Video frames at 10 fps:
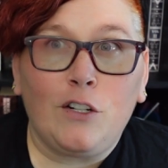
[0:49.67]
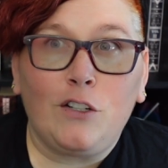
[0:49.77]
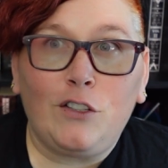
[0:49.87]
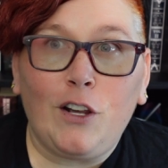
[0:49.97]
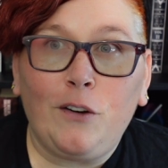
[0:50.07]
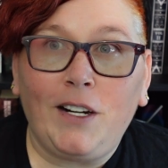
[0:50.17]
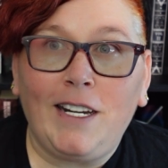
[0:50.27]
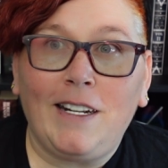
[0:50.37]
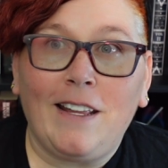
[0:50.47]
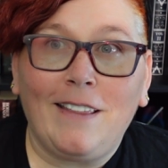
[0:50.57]
So
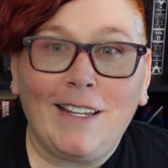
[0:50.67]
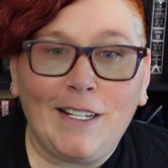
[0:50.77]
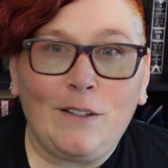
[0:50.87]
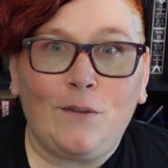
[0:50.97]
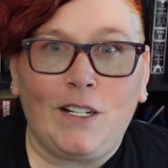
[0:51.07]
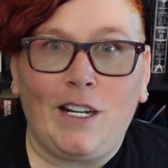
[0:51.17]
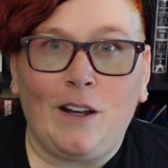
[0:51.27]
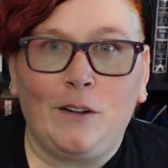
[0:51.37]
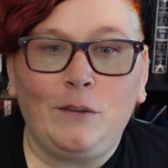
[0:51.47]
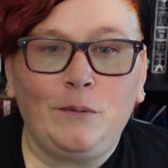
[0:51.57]
in this
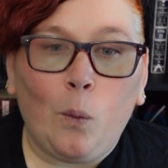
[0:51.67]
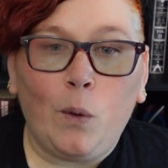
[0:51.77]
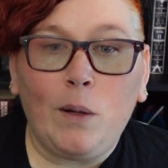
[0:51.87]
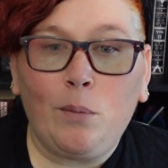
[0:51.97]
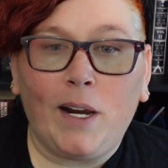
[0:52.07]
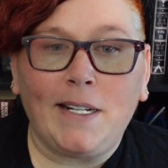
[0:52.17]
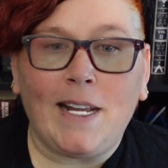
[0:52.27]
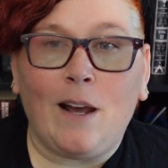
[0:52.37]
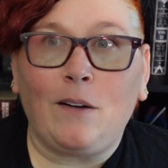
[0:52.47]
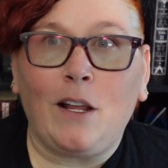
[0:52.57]
video, we'll break
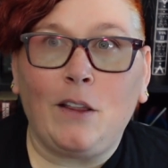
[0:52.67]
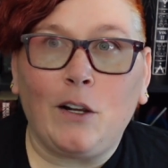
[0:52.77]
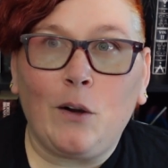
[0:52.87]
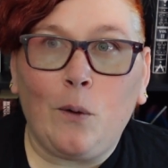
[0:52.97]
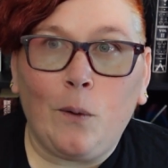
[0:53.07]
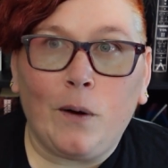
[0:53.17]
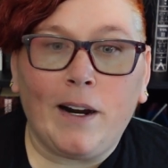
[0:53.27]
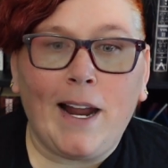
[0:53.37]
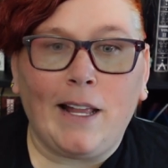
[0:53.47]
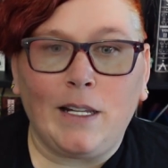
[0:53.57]
down the
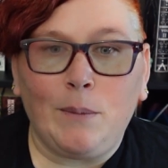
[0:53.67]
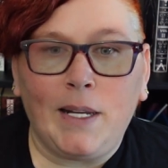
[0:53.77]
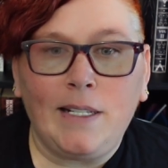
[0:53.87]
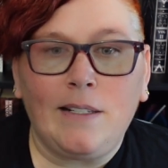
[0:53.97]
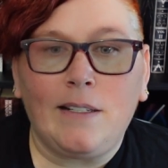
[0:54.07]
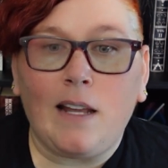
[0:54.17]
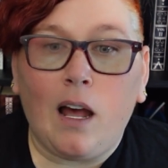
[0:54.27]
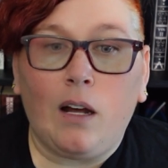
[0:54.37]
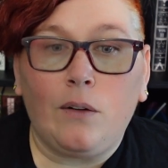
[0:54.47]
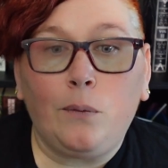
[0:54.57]
core elements
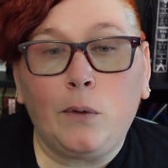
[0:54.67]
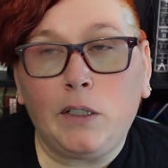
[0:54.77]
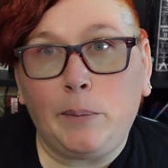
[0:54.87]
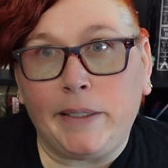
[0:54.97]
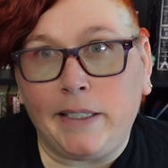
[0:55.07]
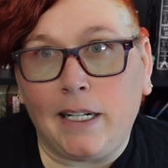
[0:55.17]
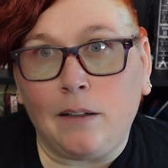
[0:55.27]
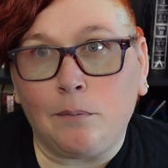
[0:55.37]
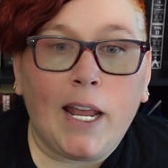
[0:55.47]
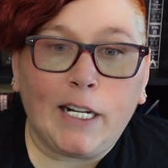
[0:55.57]
of world building,
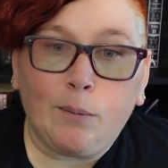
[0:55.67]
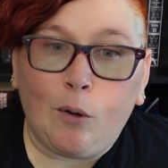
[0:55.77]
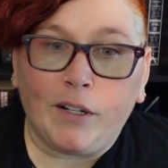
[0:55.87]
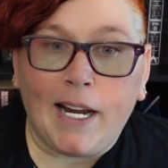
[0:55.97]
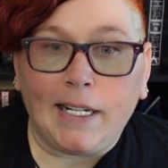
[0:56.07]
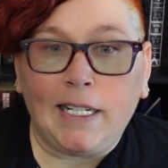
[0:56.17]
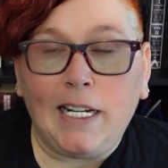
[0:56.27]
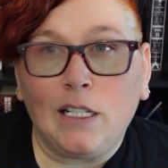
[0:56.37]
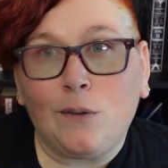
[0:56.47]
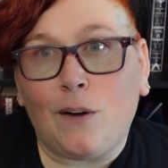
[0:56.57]
explore
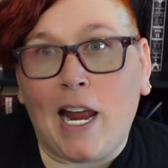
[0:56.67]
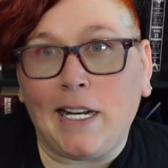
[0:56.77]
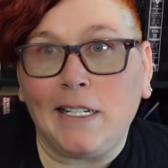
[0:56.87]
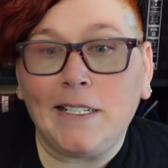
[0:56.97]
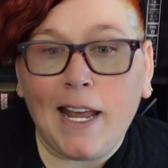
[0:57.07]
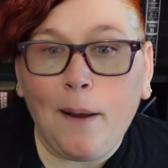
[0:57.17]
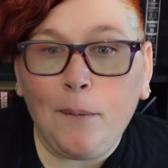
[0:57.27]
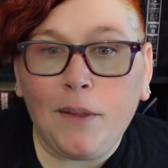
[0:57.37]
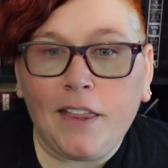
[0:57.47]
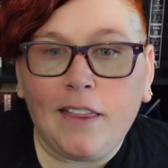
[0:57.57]
techniques for adding
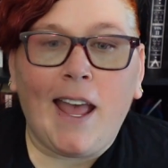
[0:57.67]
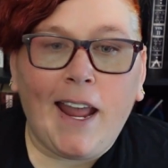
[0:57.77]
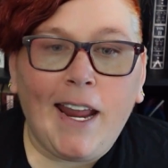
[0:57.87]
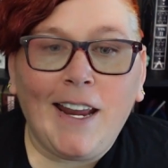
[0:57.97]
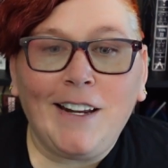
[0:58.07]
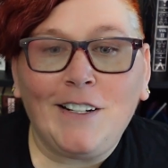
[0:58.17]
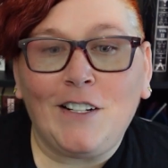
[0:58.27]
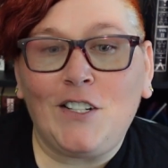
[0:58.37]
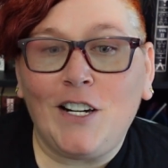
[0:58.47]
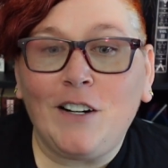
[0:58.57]
depth, and
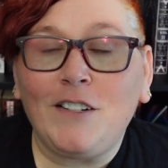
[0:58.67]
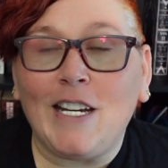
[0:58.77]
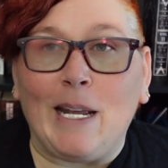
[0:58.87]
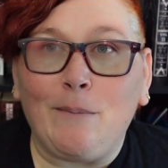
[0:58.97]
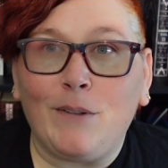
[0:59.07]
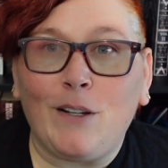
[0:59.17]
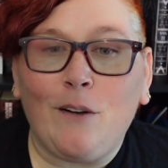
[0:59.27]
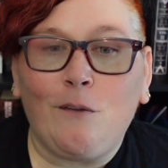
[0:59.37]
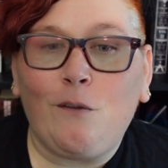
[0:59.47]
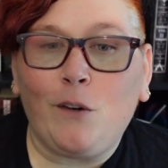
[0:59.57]
share tips
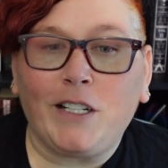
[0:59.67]
for